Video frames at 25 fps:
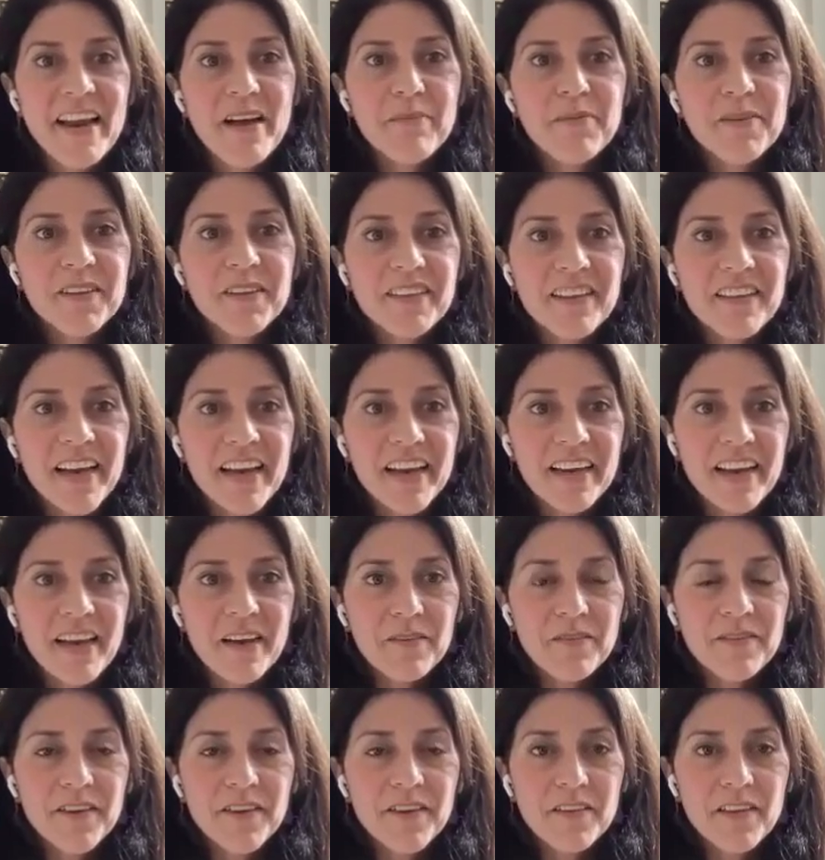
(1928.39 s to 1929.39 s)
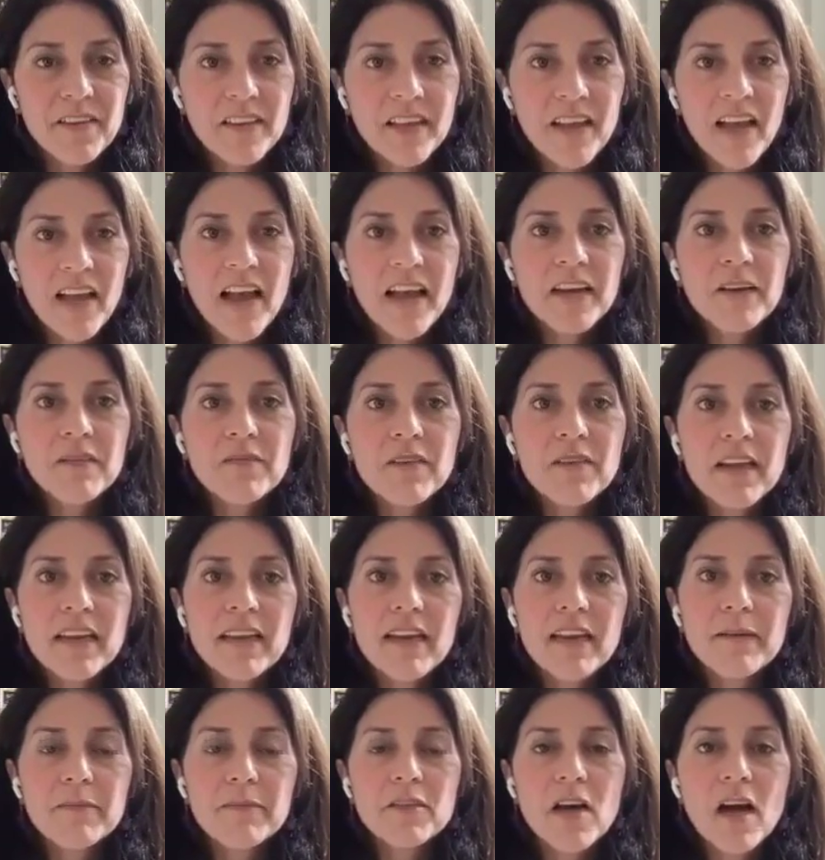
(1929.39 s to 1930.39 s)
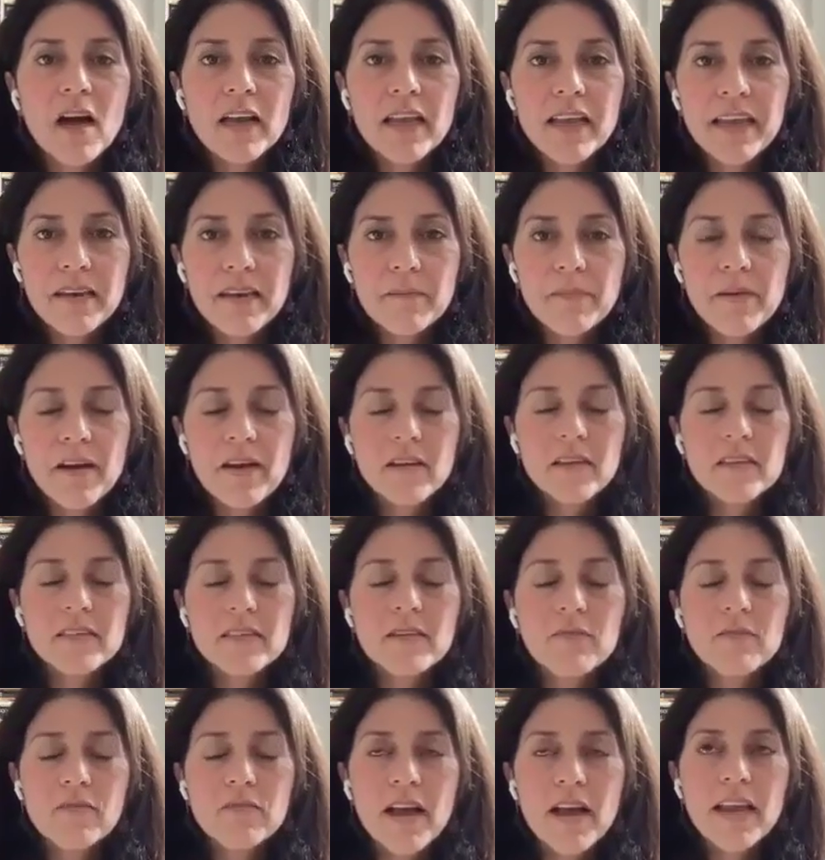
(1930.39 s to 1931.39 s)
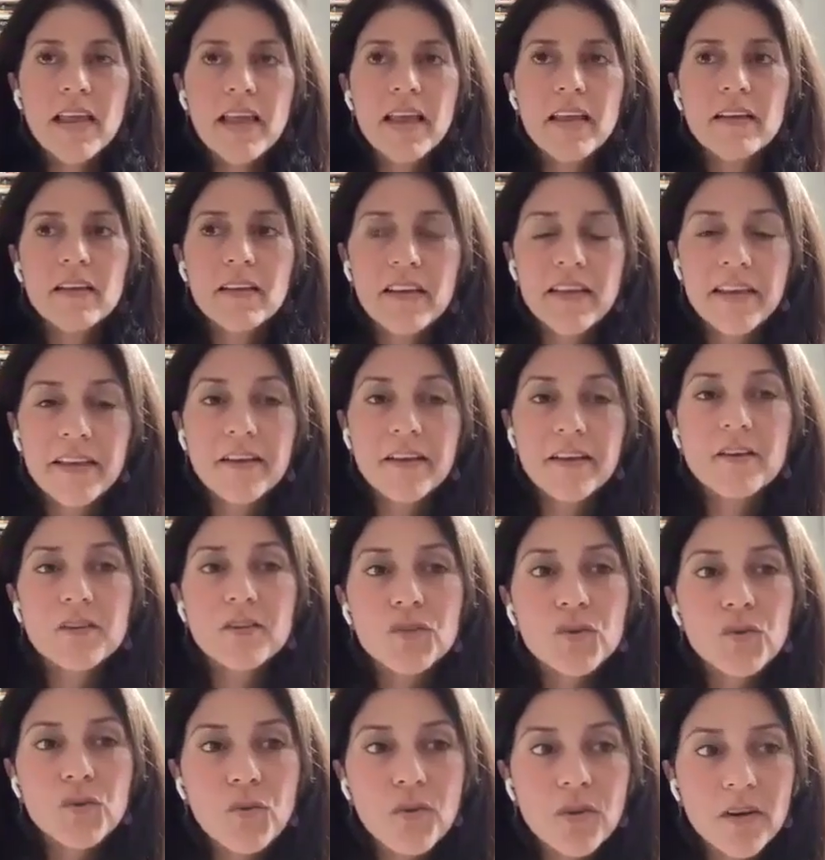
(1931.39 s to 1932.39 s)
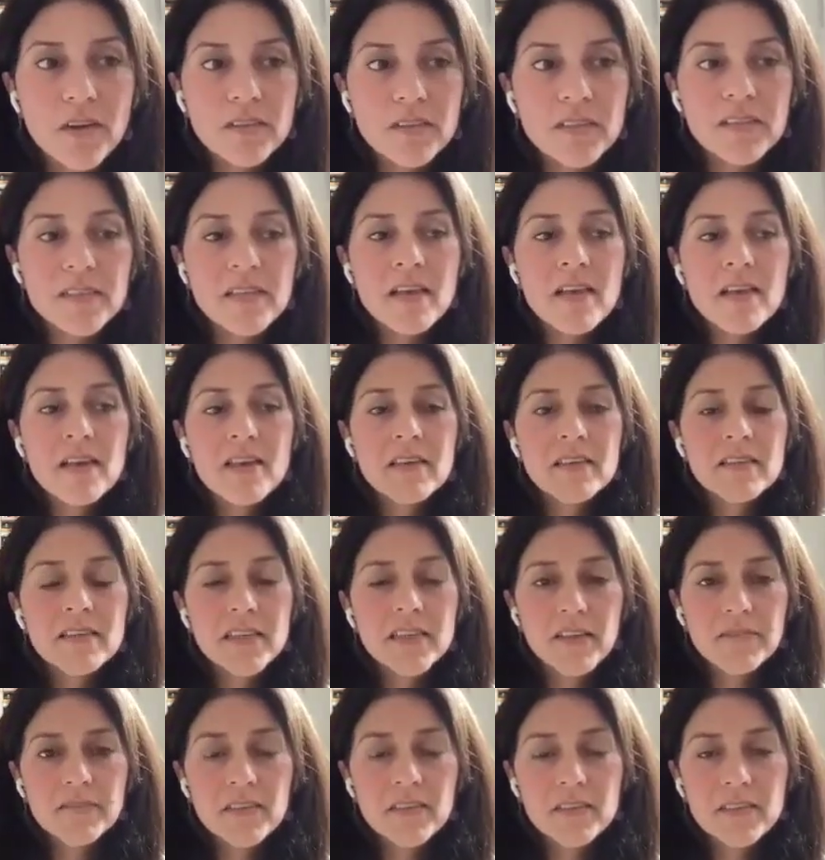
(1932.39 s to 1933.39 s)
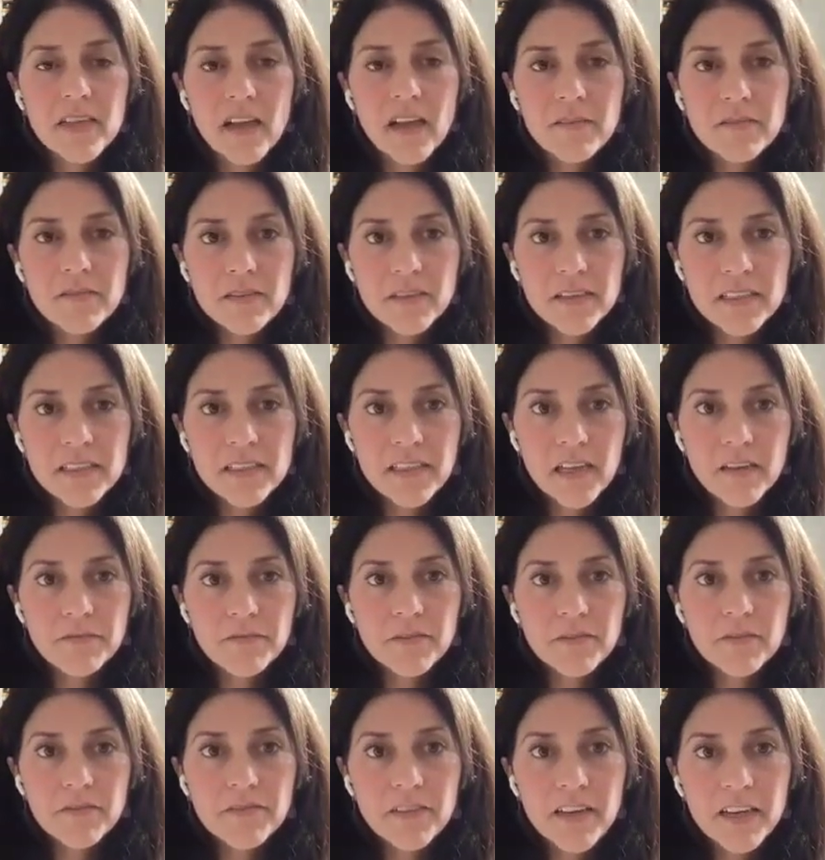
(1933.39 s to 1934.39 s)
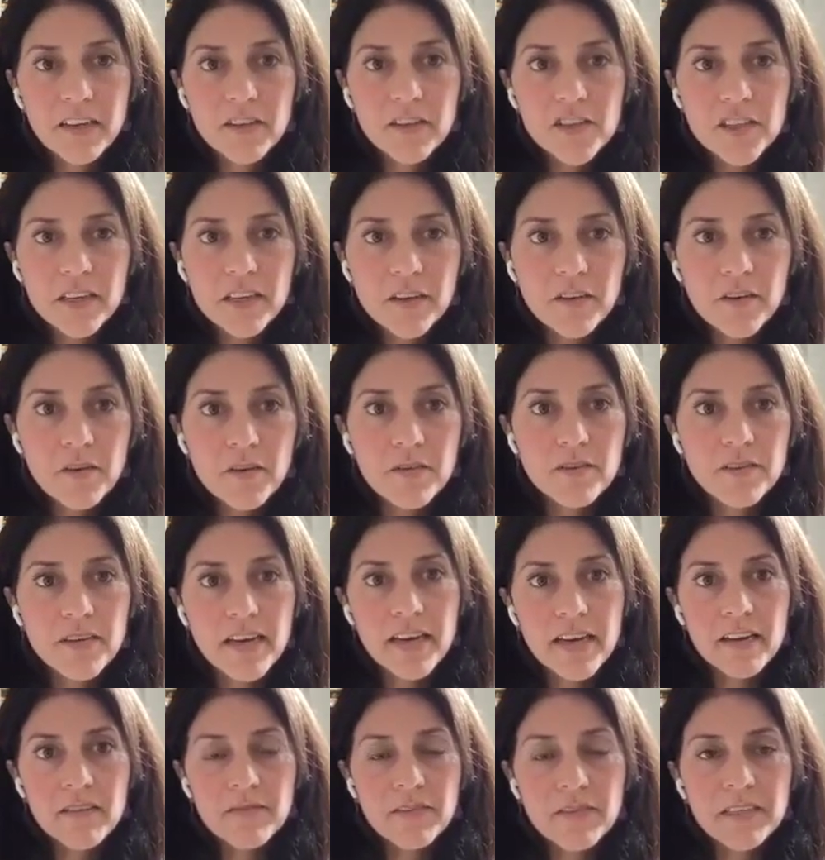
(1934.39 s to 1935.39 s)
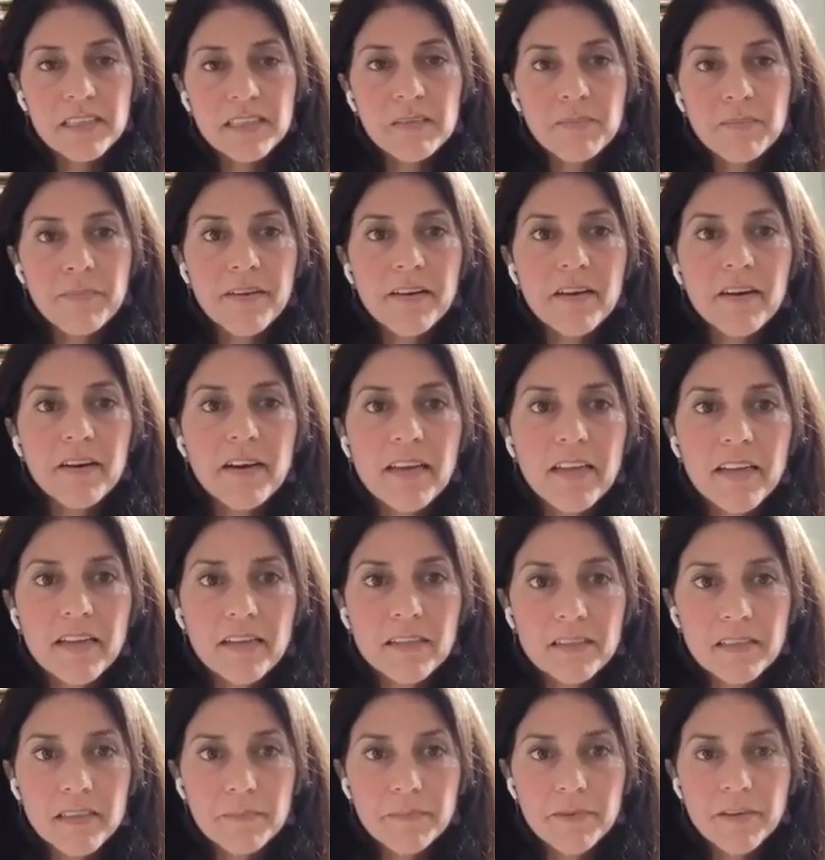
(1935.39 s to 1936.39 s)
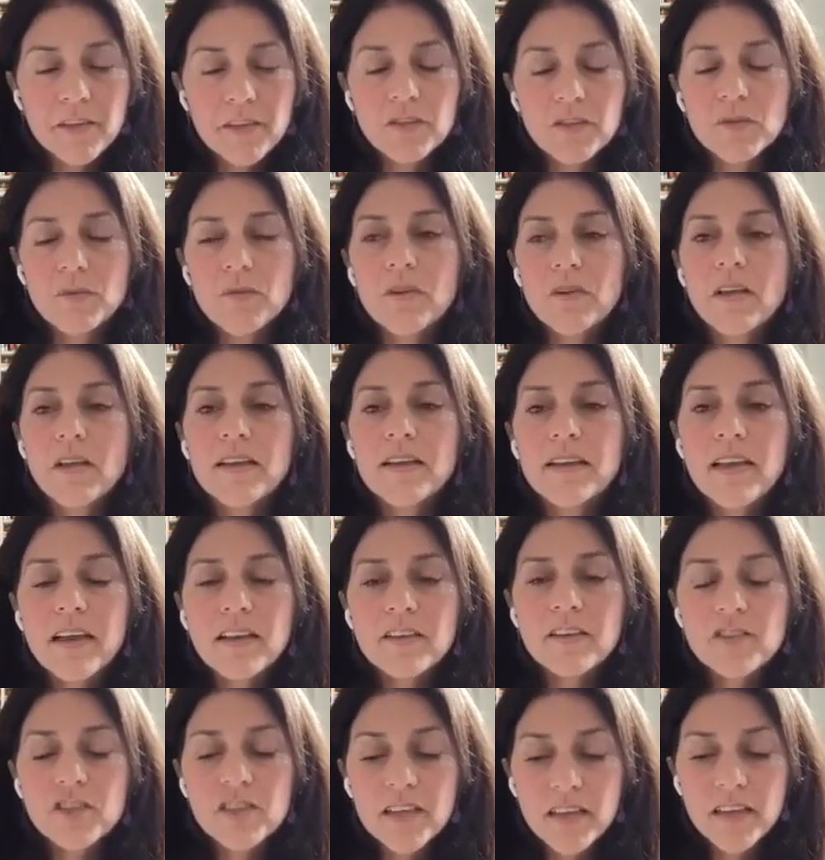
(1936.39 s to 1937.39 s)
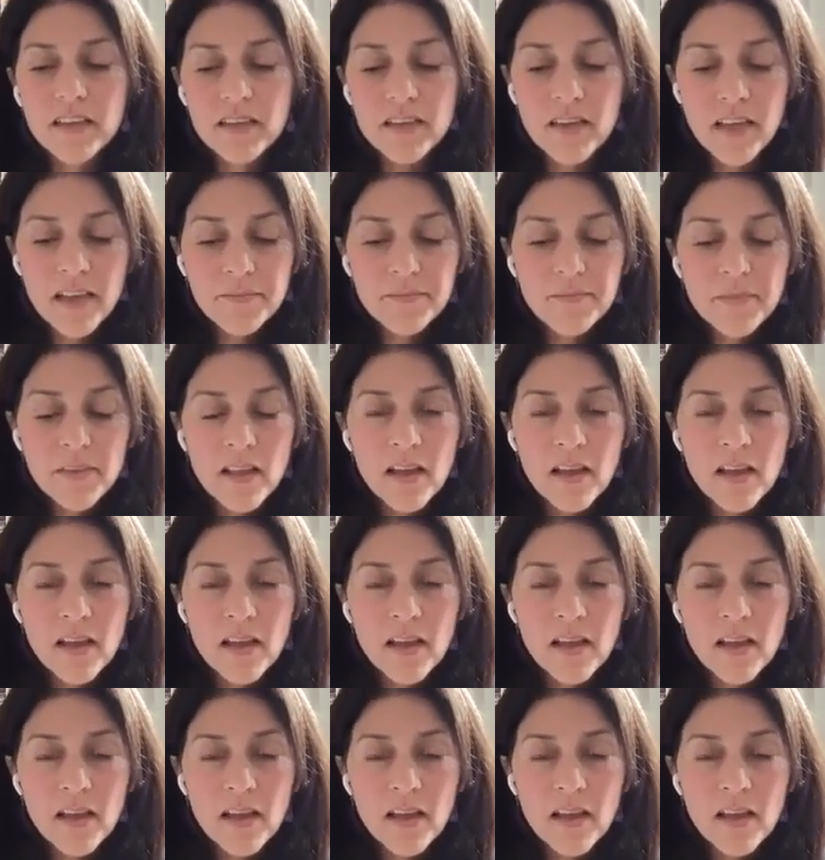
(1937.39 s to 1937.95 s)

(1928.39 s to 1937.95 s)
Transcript: And I'll put that out there, that the kind of writing I'm talking about is a writing geared towards self-discovery, self-reflection, creative experience, spiritual connection,